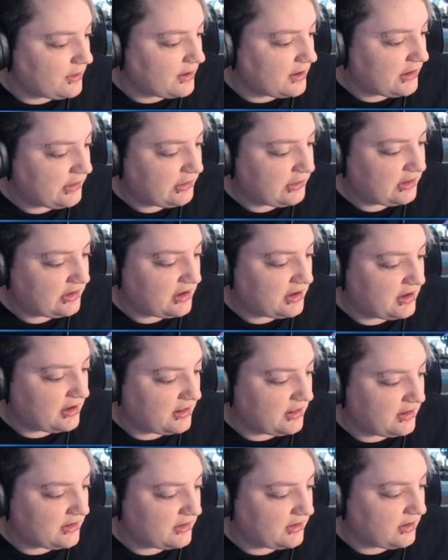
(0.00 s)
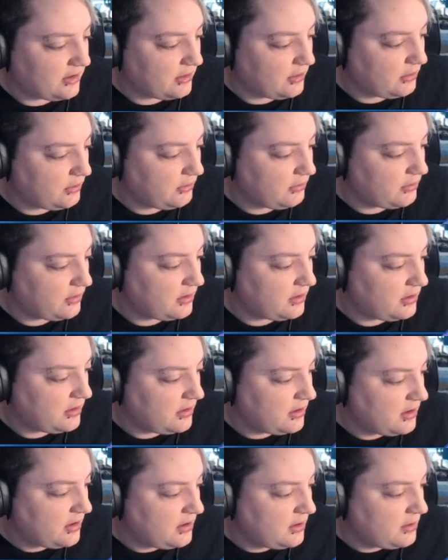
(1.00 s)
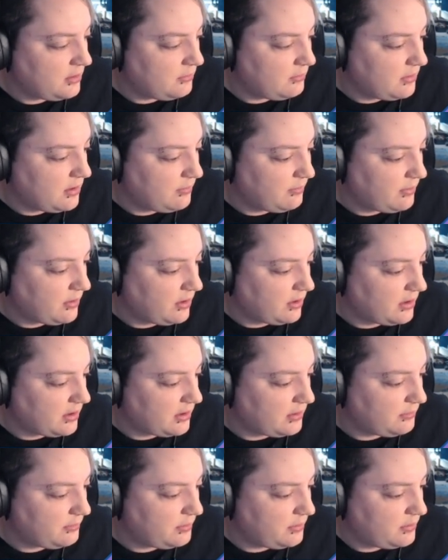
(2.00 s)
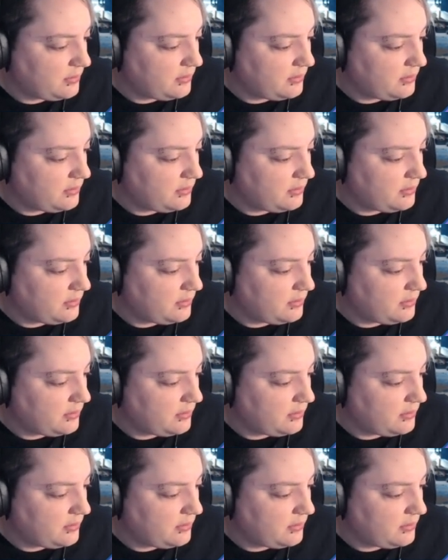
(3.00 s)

interested in this code, let me pull up